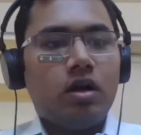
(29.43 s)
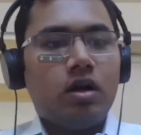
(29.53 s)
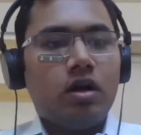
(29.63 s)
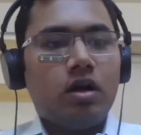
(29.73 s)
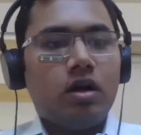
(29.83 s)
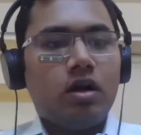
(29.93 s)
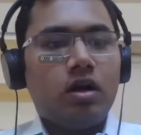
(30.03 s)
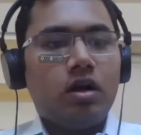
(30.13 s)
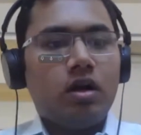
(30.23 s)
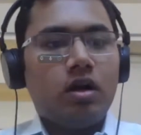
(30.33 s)
Welcome
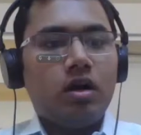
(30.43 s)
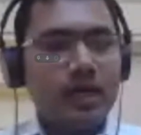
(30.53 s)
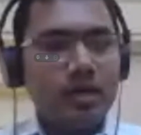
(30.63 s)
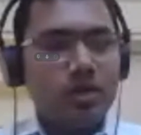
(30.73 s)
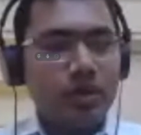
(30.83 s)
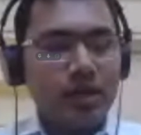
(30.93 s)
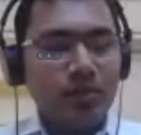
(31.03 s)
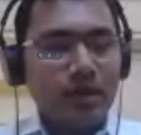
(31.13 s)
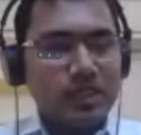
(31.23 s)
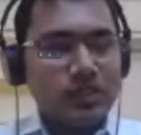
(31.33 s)
to Pragyan
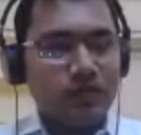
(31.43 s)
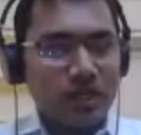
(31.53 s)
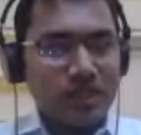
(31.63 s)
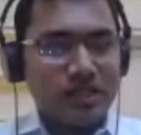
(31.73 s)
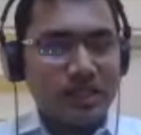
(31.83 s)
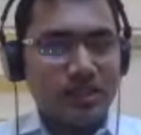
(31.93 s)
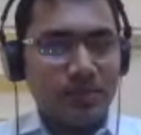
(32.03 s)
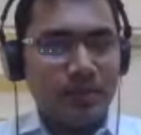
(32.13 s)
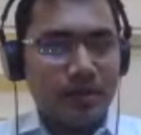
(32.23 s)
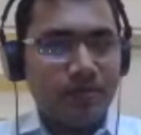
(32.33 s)
21's first
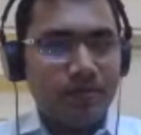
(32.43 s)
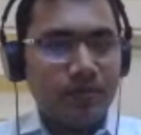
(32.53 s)
exhibit.